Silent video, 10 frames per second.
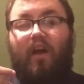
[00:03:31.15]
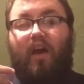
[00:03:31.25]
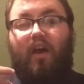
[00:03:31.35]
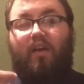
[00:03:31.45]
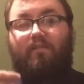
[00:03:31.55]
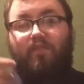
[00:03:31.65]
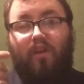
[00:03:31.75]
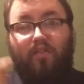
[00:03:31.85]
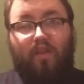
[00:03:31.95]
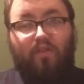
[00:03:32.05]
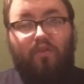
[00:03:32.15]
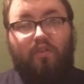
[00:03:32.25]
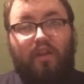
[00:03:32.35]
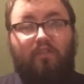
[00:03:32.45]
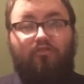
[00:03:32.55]
that there's
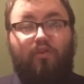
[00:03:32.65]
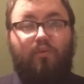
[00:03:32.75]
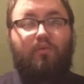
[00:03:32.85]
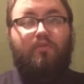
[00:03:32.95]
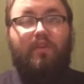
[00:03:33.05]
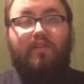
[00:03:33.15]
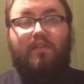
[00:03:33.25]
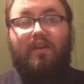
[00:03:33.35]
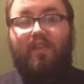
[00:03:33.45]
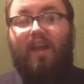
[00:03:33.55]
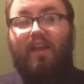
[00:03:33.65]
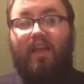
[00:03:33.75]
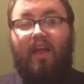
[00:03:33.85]
an issue or things like that,